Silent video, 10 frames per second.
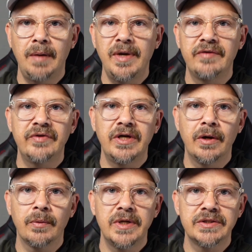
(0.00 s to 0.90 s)
I made a
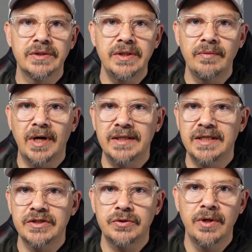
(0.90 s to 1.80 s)
video recently where I
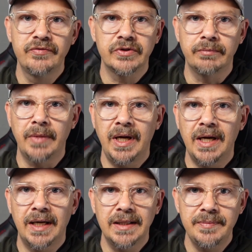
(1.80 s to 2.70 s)
test drove some
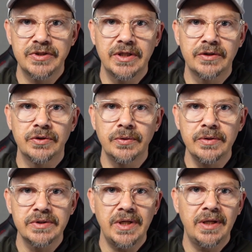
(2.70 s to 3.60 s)
AI lip sync
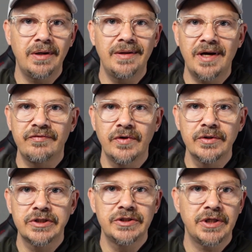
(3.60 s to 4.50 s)
tools, and a lot of
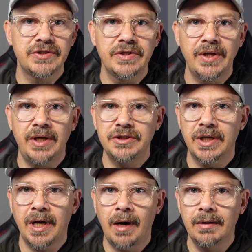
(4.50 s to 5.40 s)
folks suggested that I
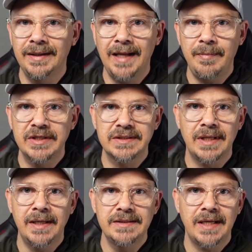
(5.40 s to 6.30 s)
check out
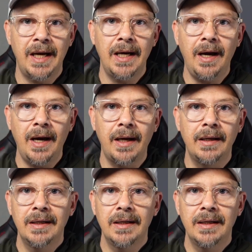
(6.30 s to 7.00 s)
LemonSlice AI.